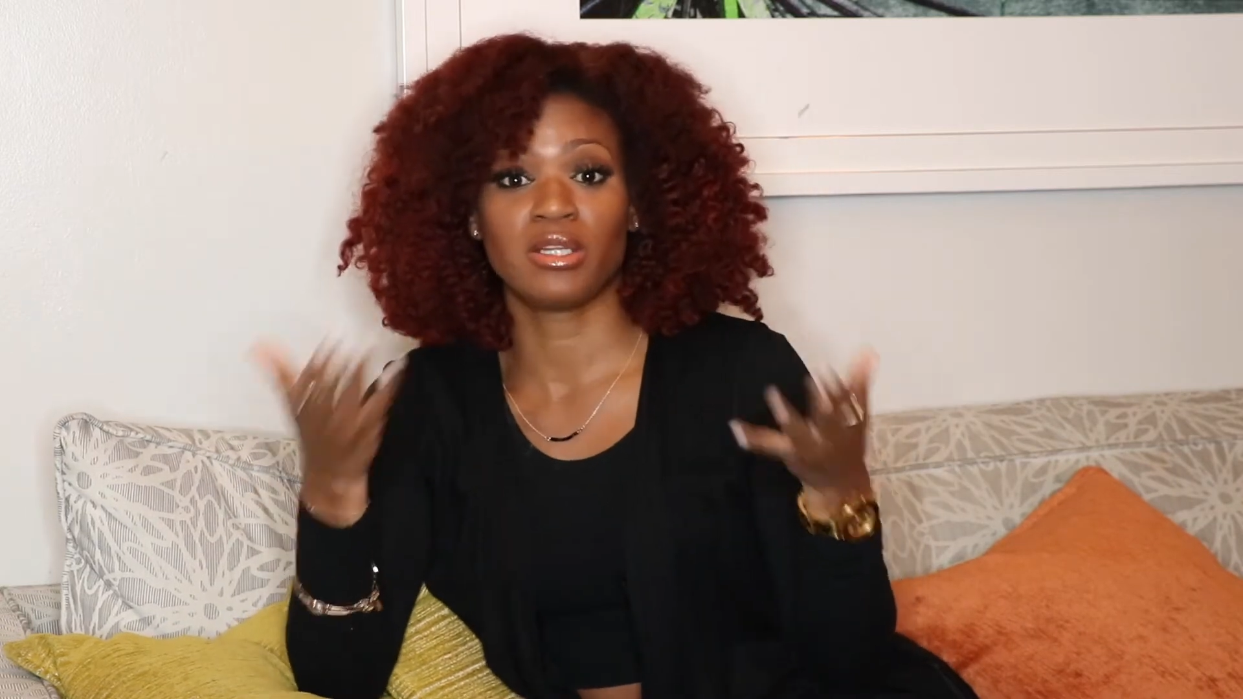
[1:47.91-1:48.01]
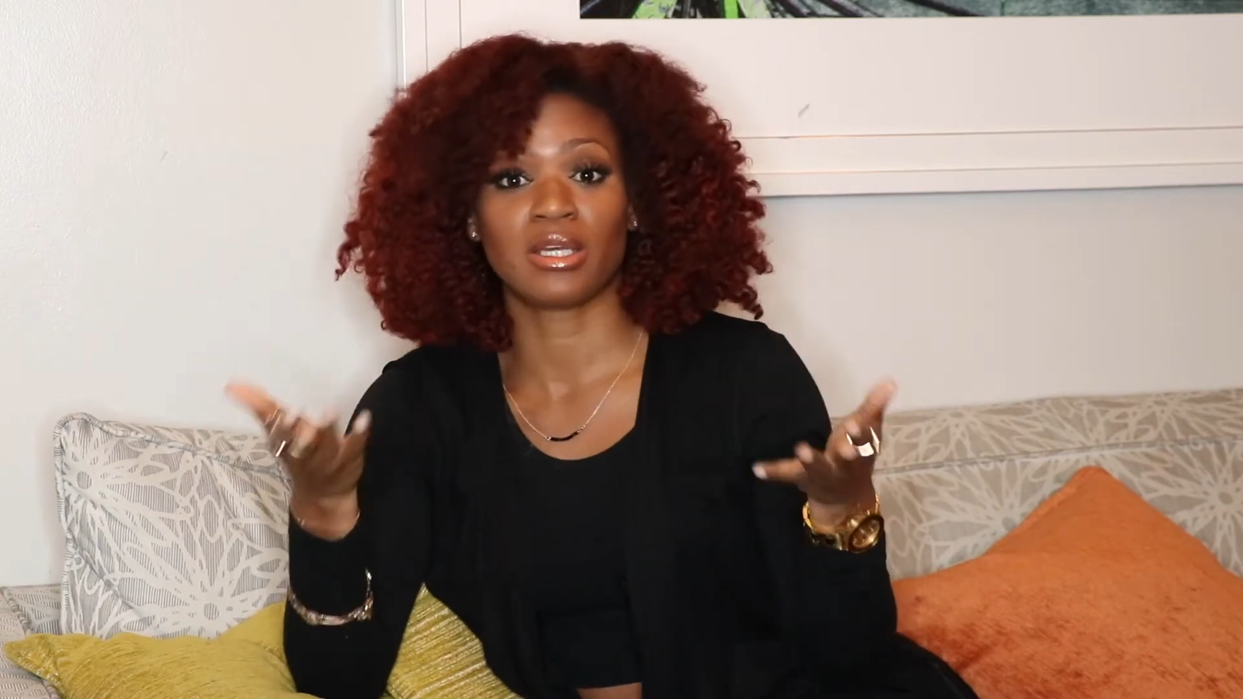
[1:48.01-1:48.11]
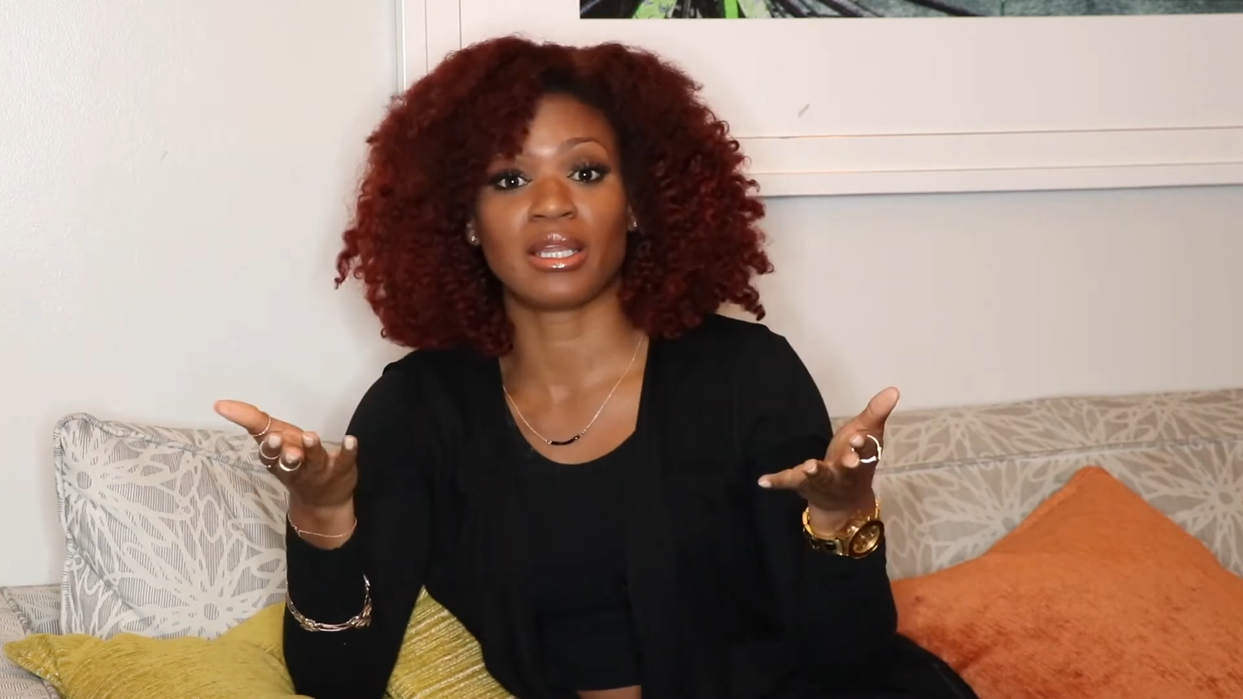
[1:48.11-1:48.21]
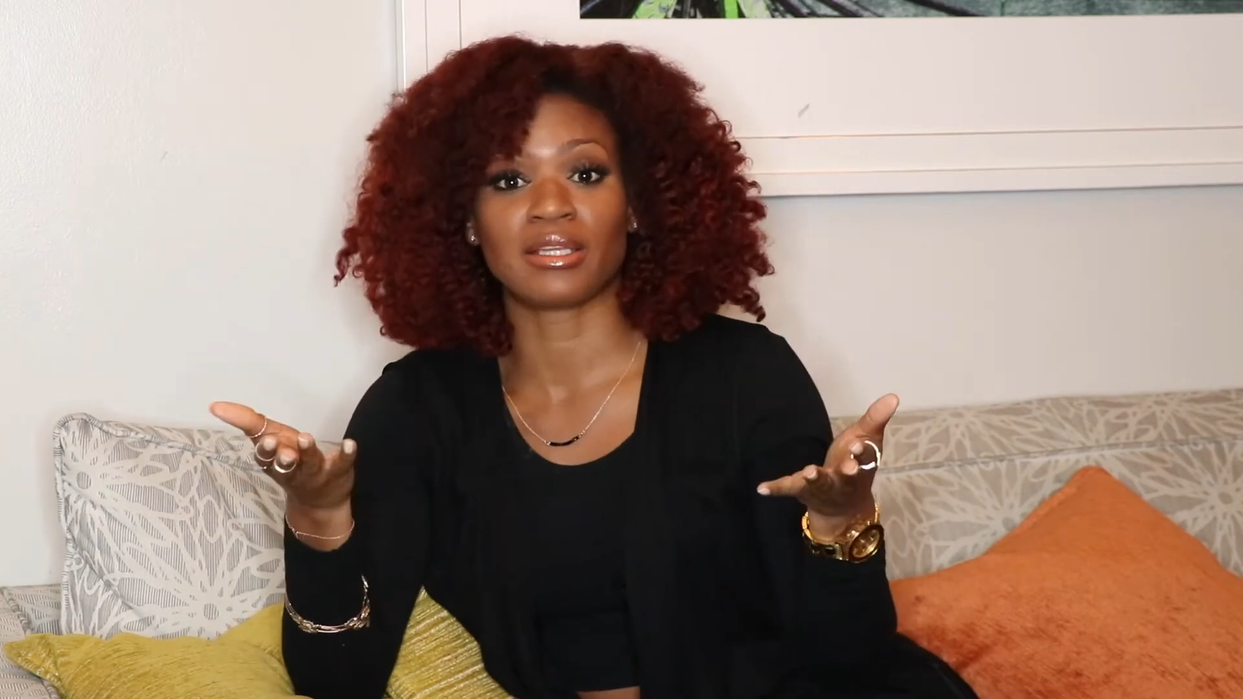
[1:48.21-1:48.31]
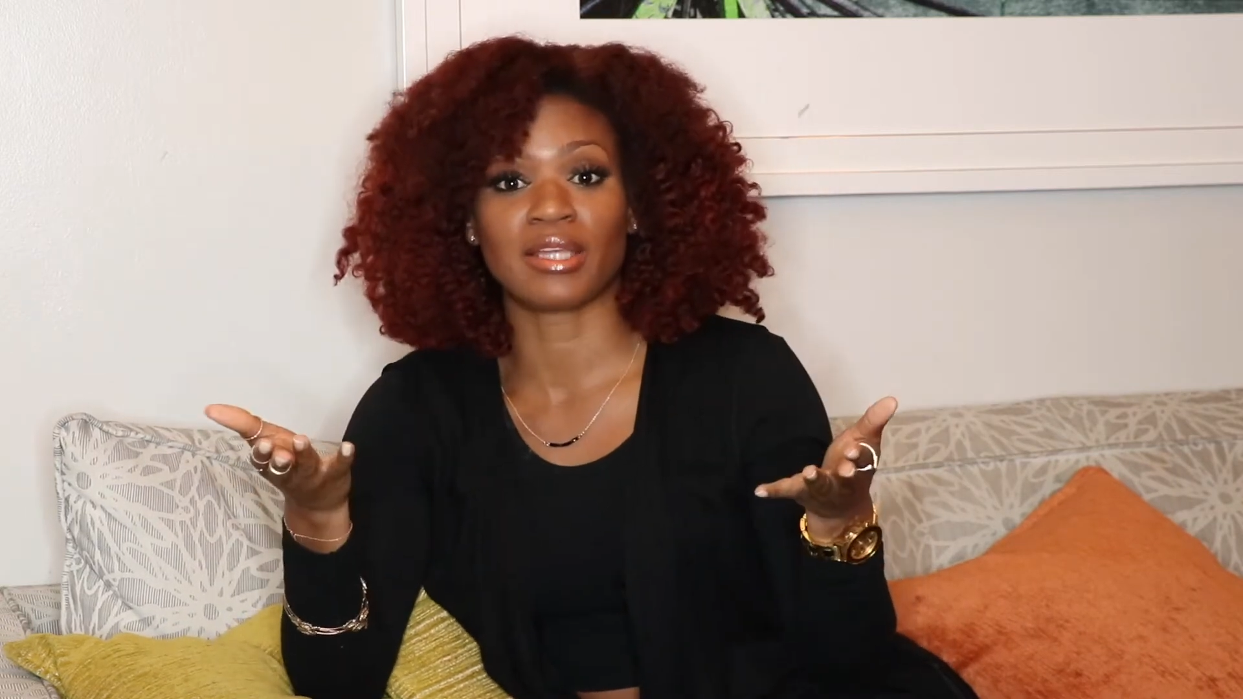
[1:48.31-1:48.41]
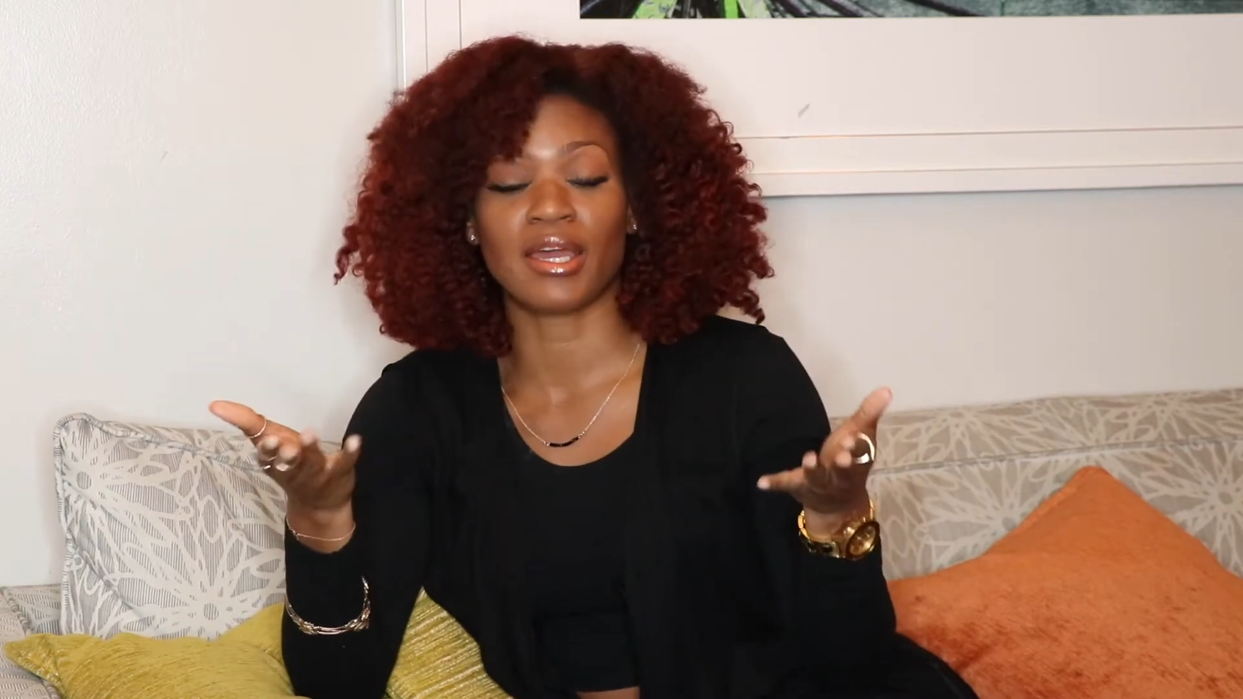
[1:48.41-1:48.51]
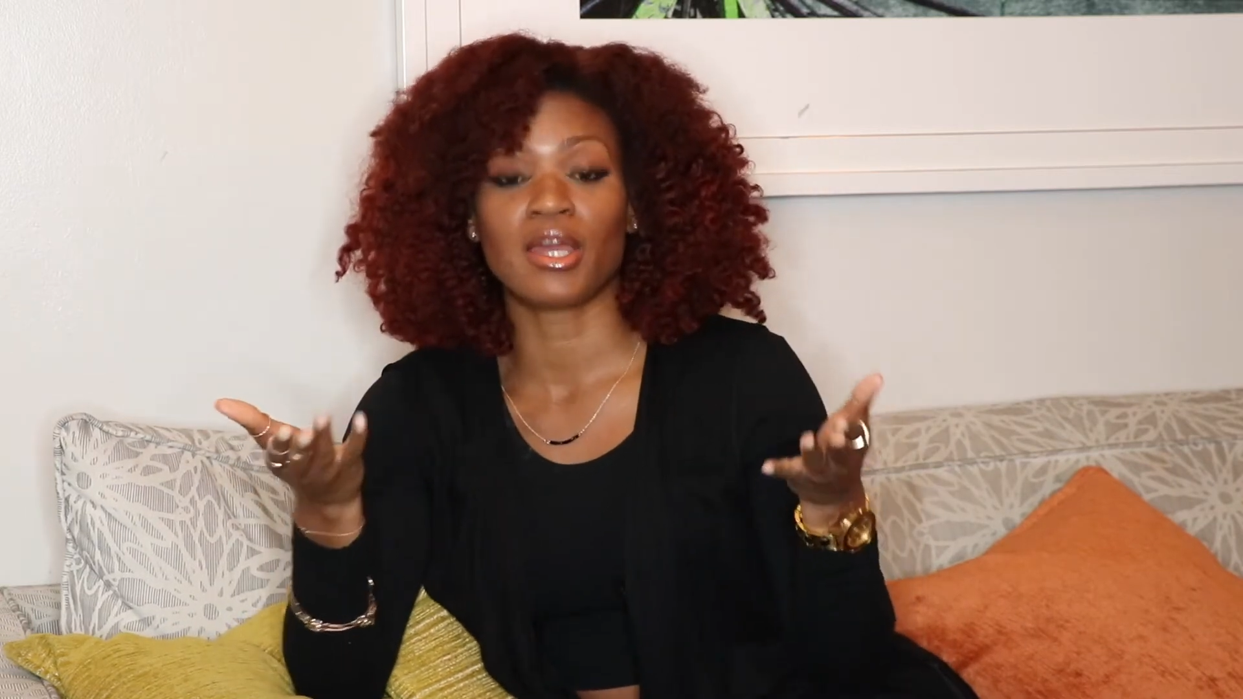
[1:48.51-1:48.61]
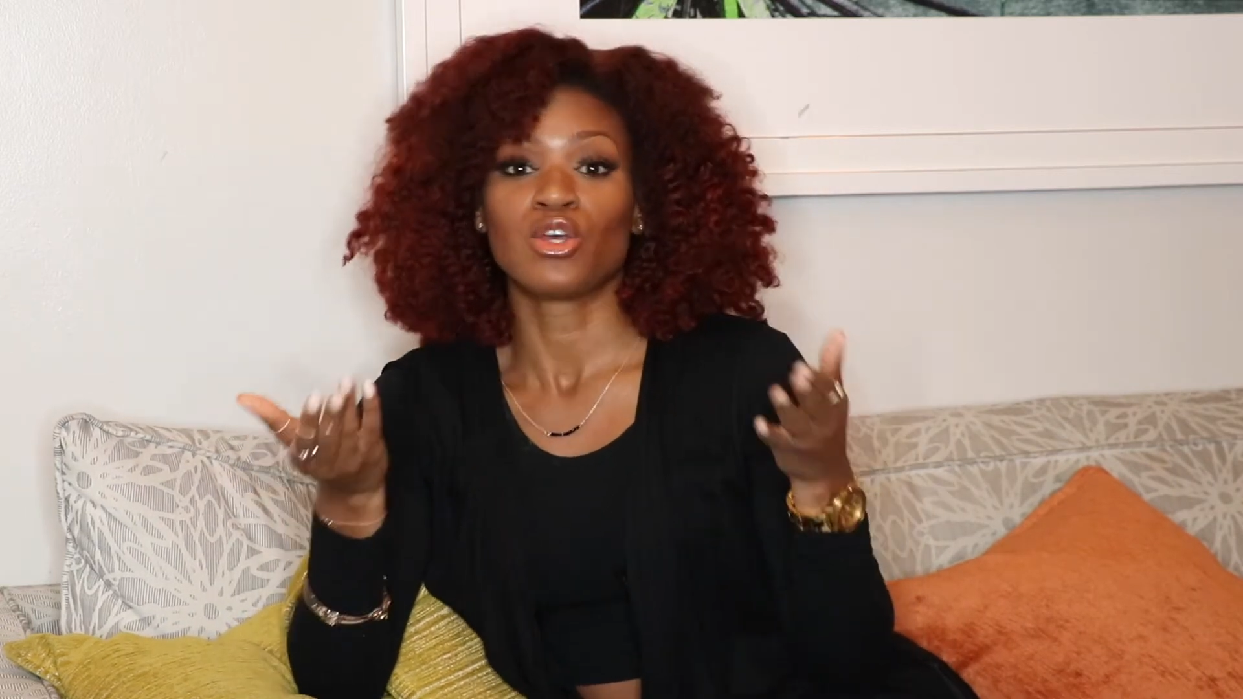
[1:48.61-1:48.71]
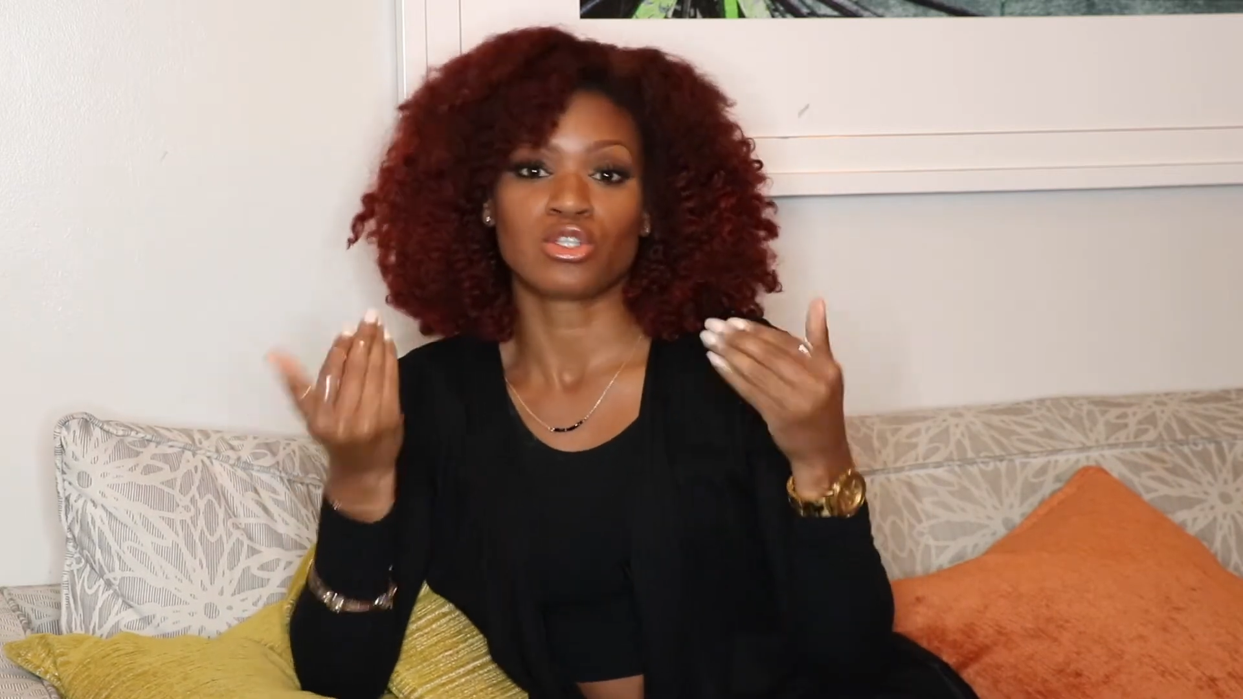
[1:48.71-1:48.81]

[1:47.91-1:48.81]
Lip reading: looking like that.